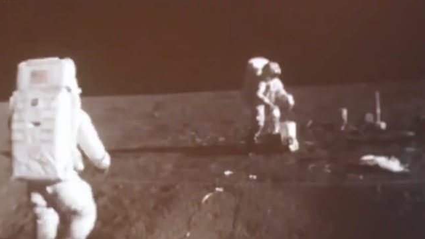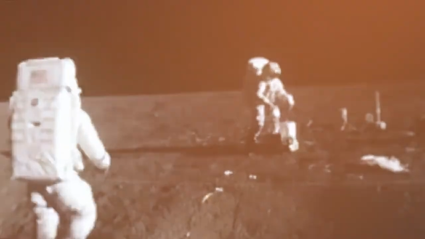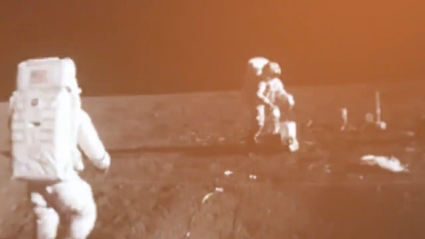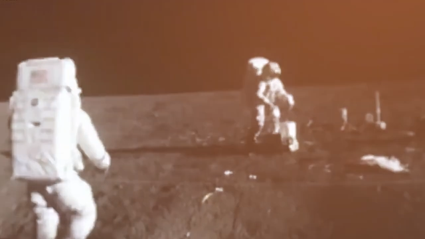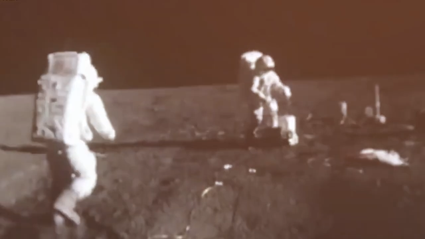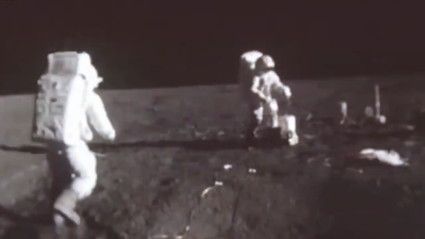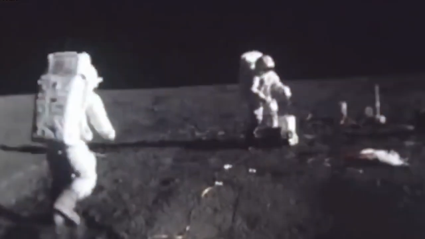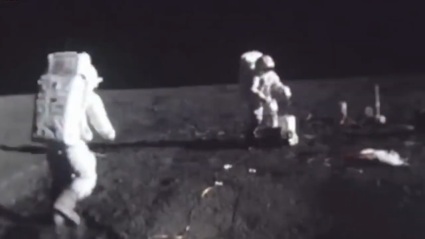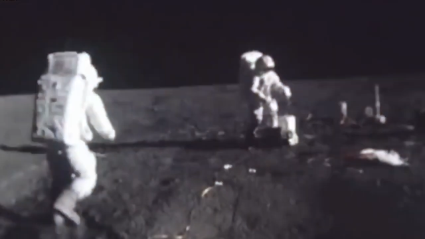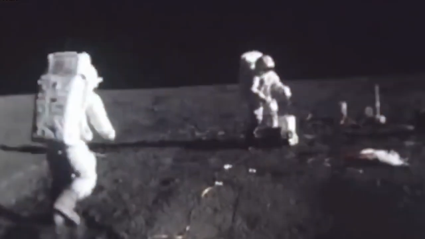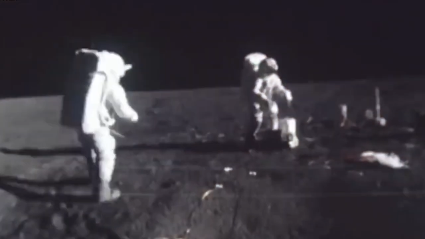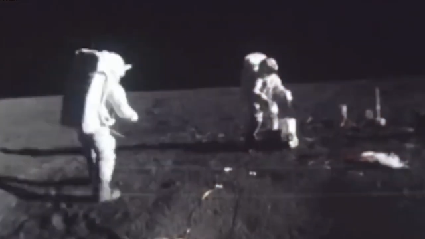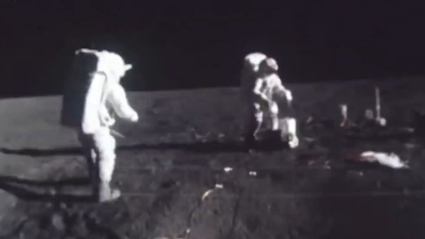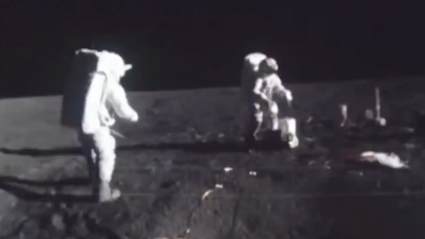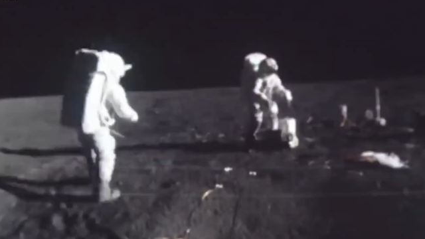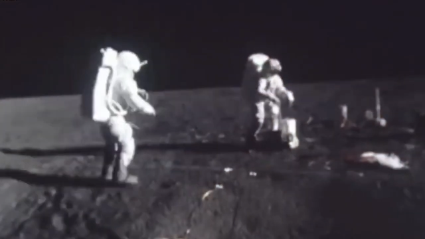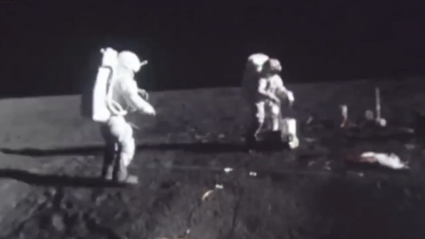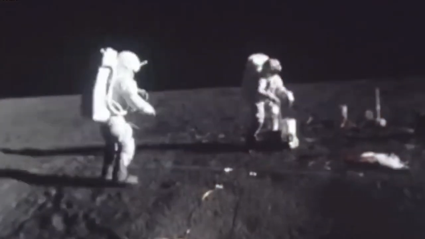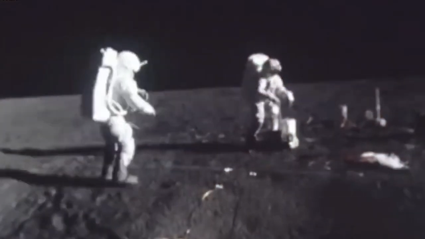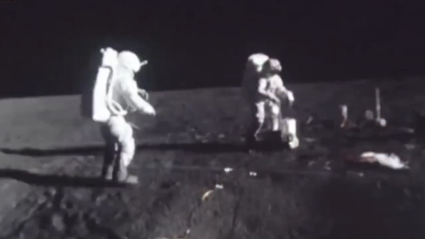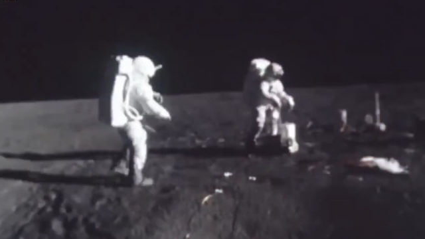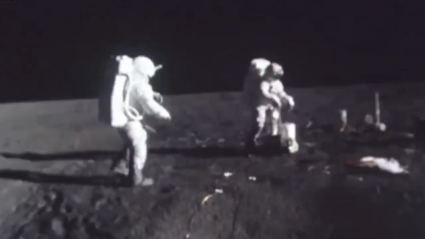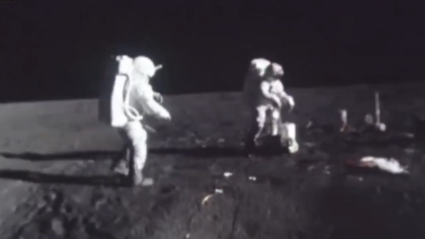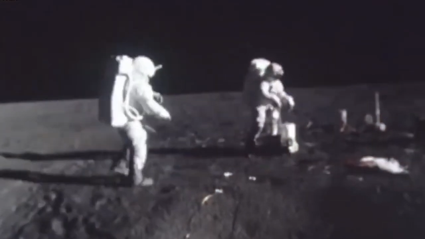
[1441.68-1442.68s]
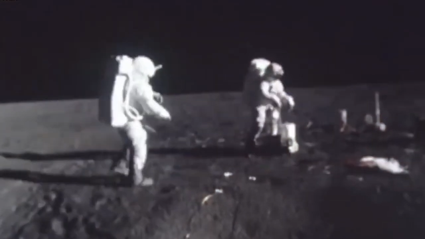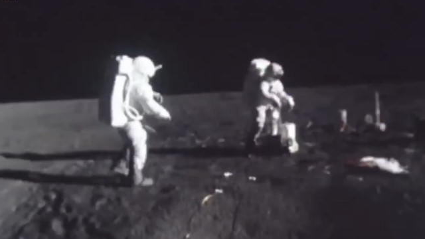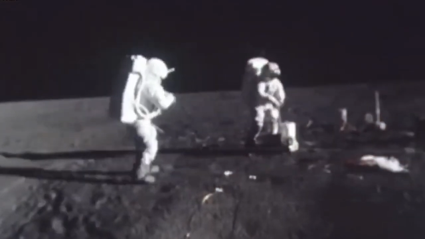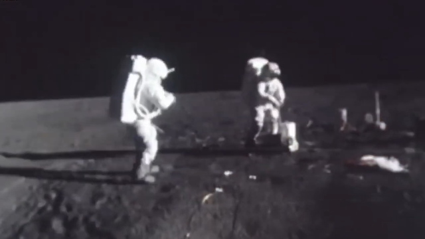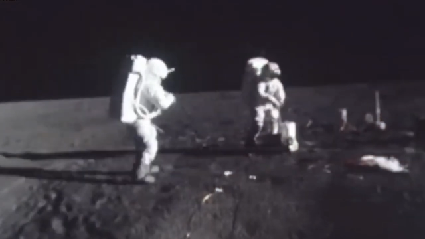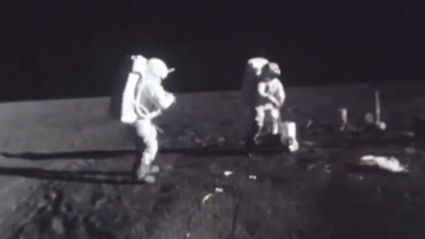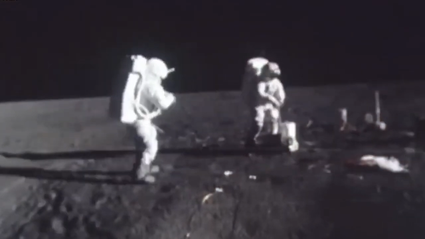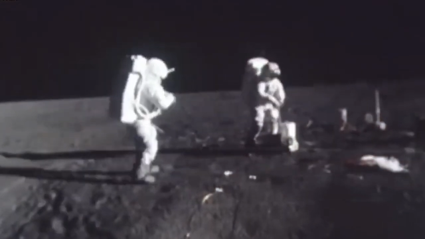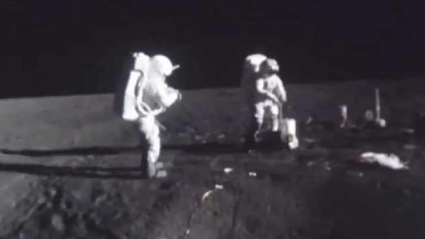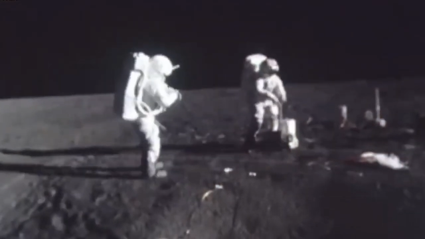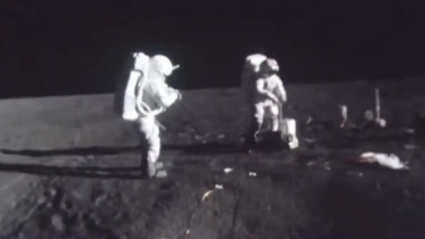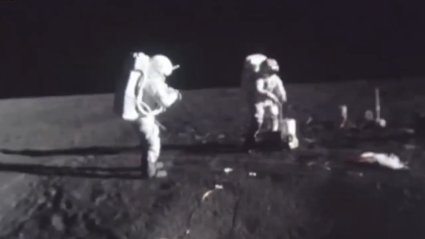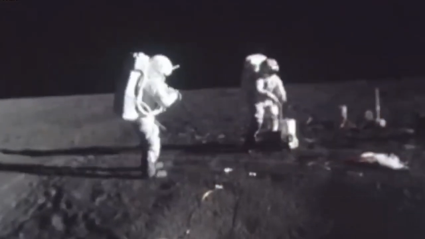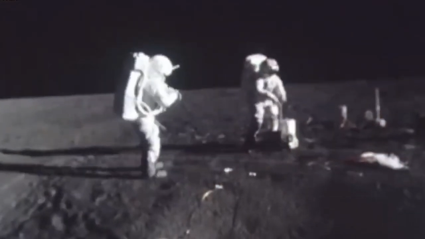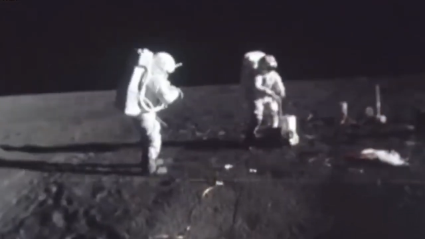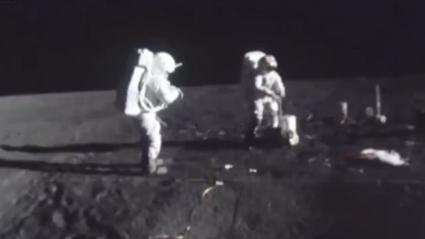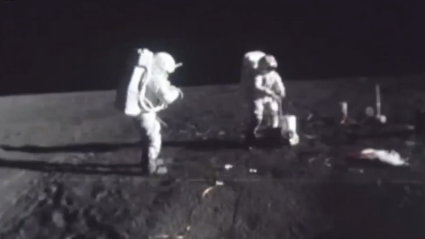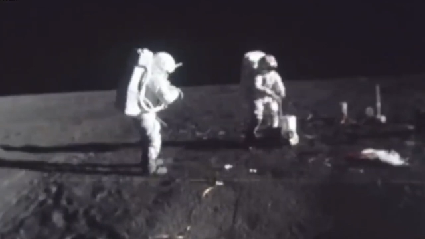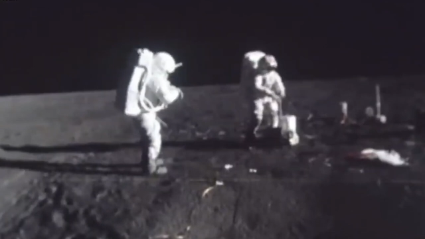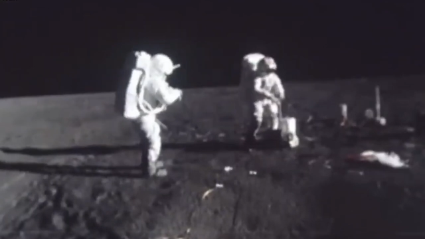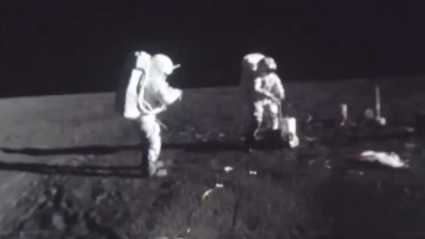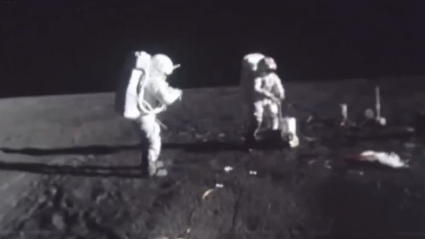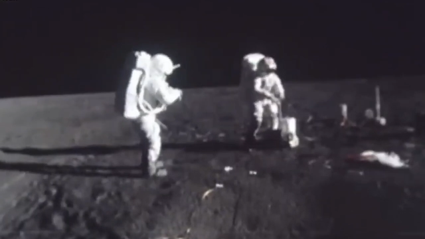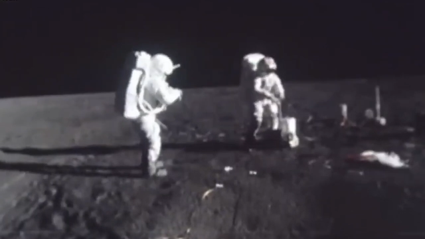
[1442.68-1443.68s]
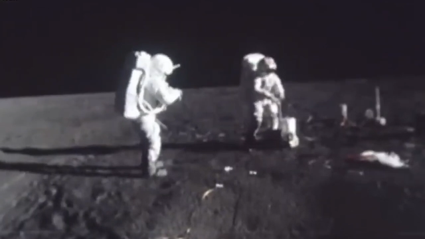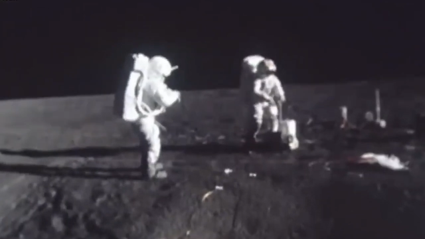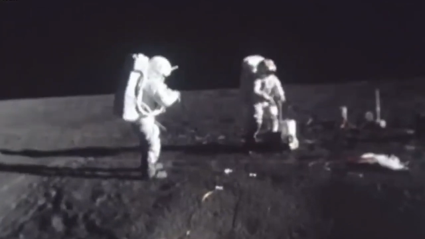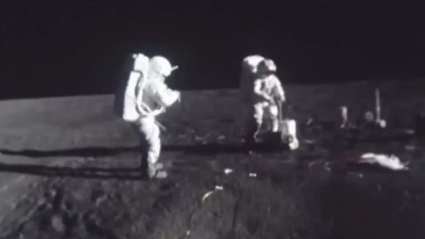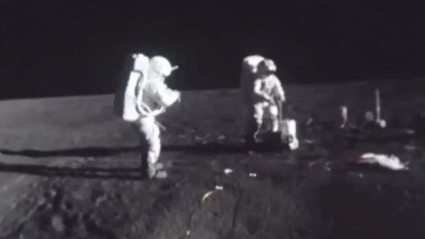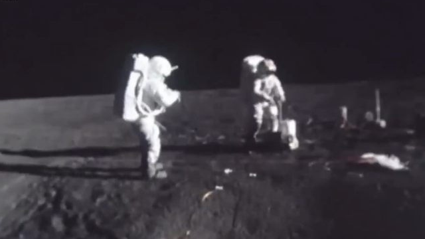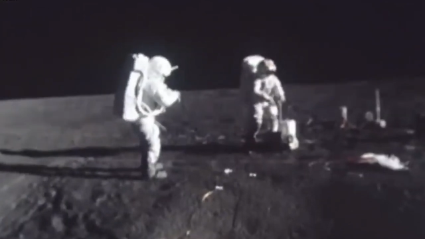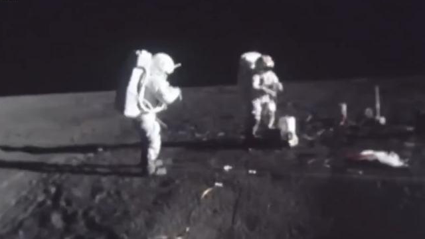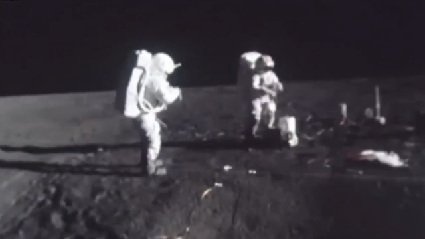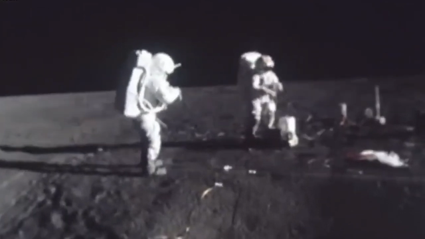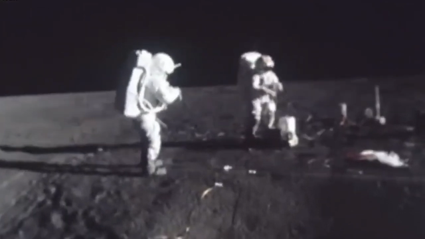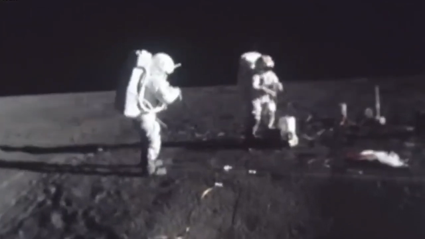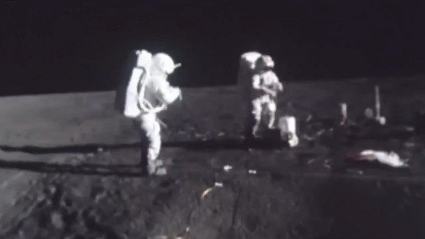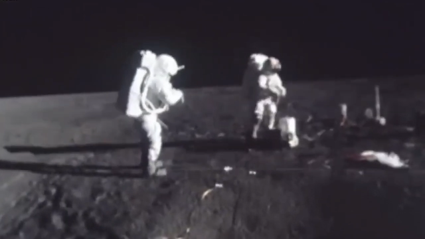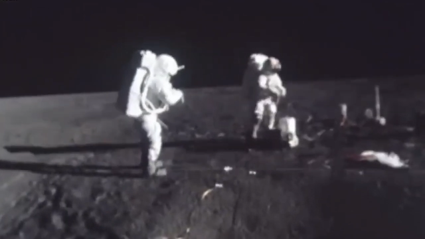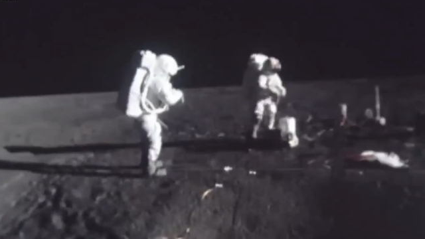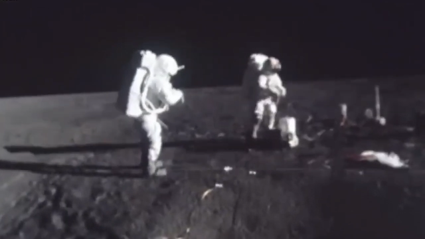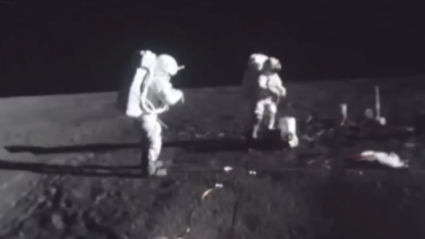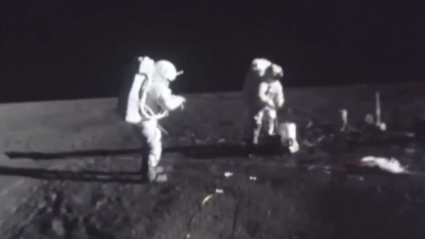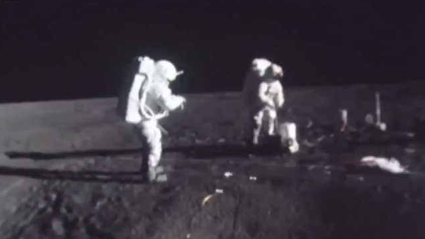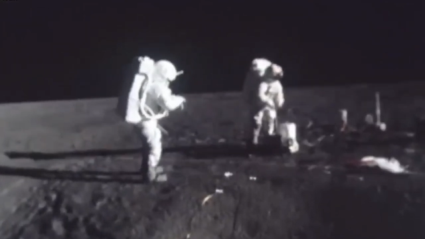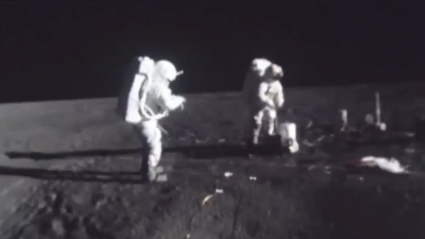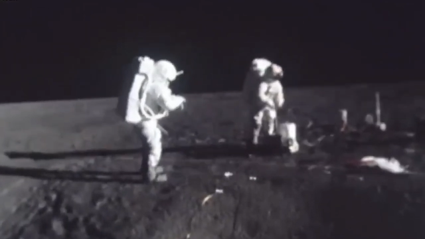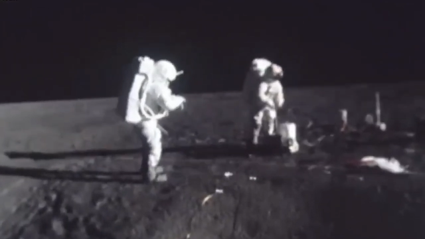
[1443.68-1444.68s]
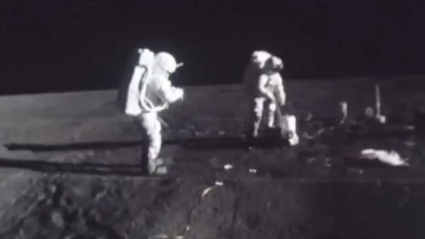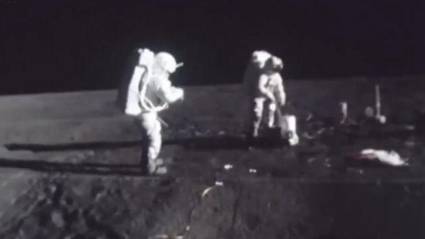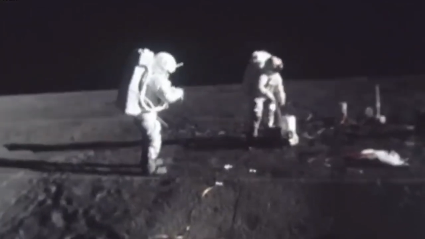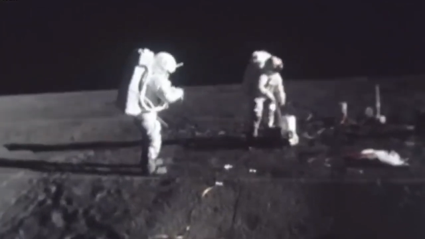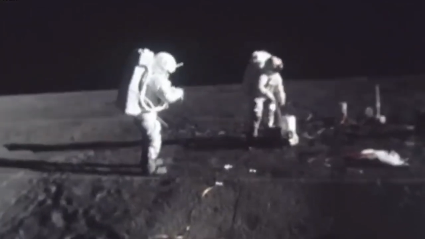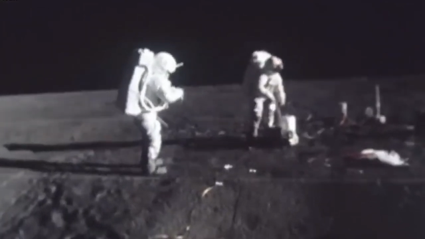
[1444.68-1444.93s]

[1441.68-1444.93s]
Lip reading: Nobody's mouth can be seen.